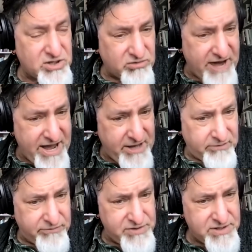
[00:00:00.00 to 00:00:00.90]

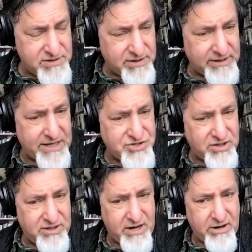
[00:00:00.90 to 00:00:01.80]
Graves, the
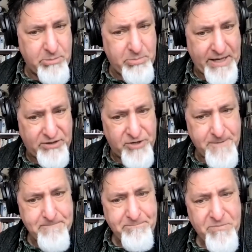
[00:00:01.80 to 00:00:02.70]
legendary
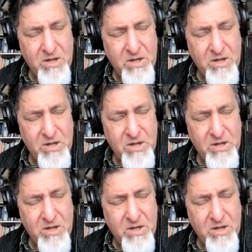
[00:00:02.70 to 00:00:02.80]
painter,